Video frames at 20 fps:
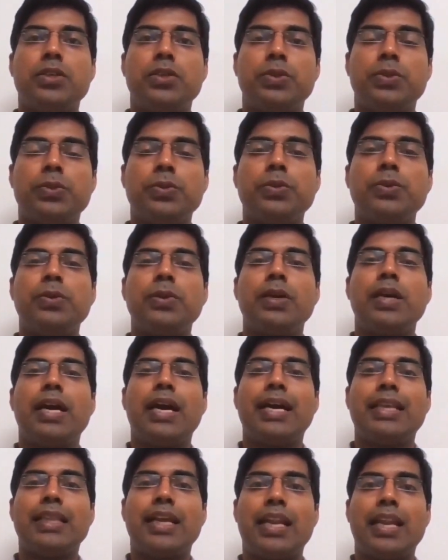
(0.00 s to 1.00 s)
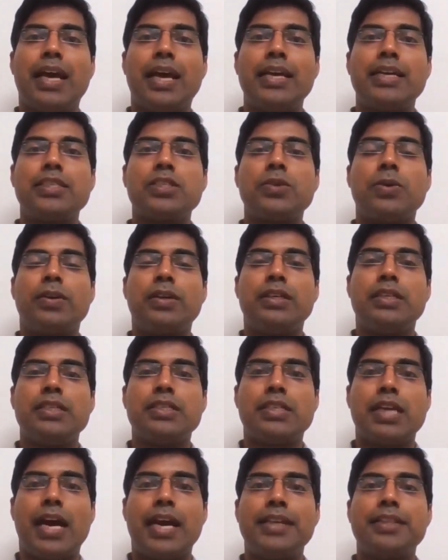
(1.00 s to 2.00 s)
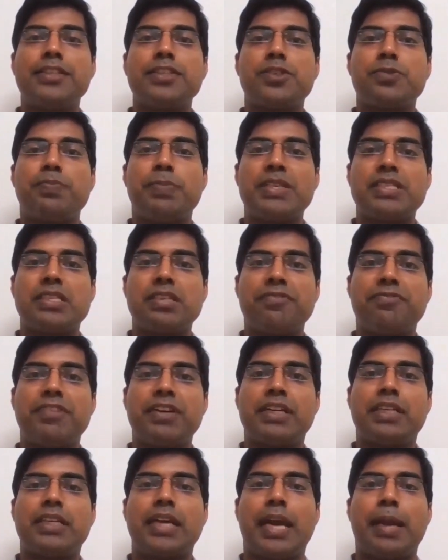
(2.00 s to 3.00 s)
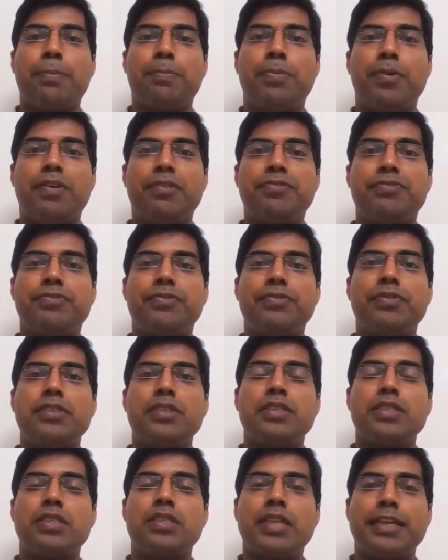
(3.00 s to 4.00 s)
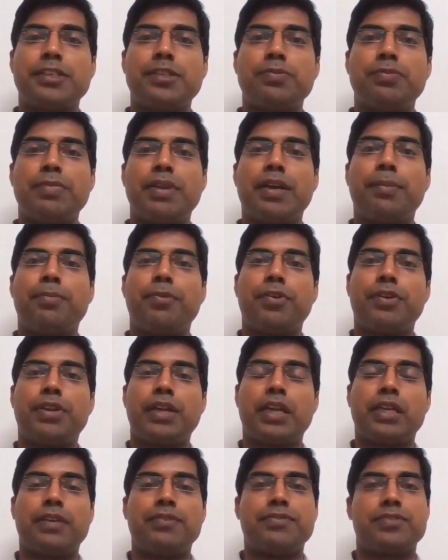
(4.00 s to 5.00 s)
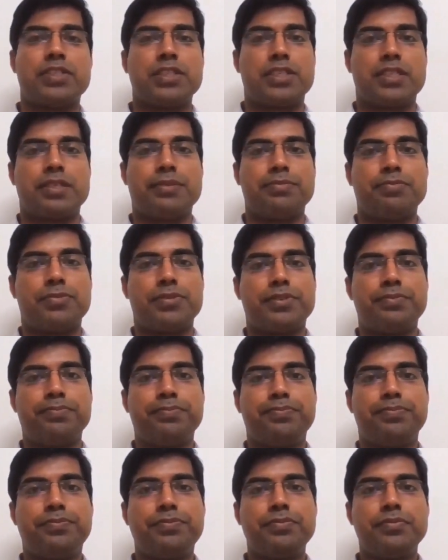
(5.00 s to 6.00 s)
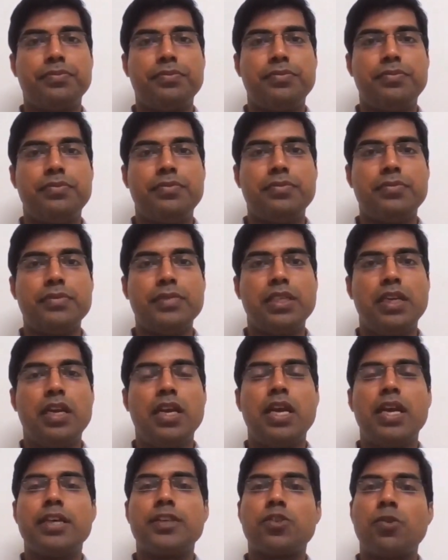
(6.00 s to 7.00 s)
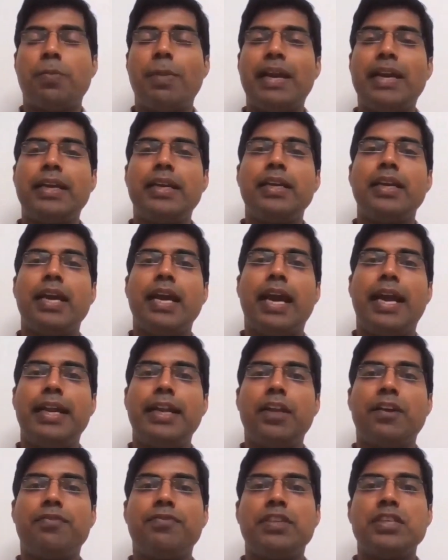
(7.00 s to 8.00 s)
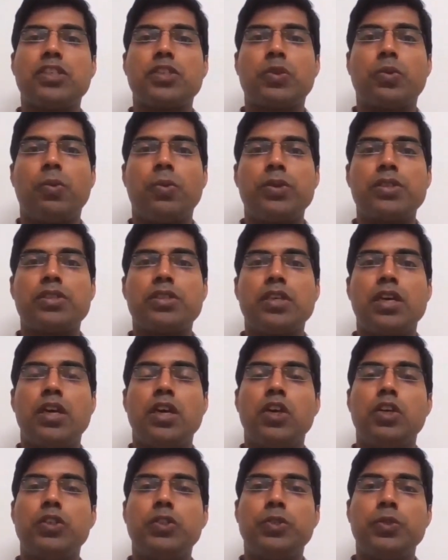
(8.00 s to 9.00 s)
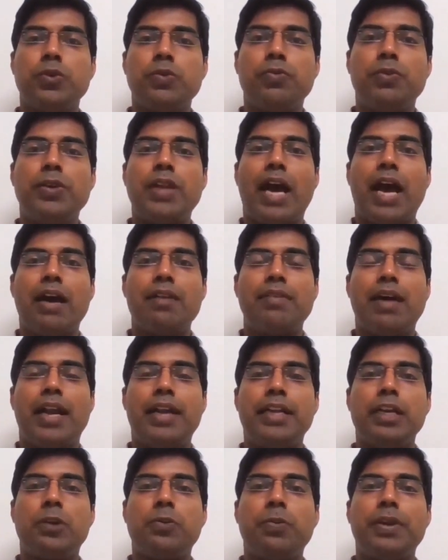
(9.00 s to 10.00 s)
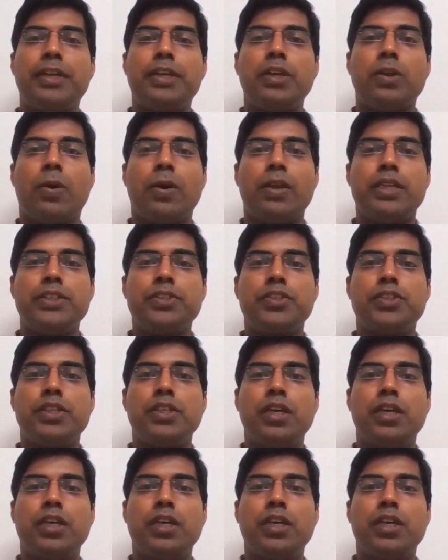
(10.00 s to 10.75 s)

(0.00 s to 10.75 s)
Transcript: to analyze or design specific type of seismic protective systems. So by end of this course, you would have adequate knowledge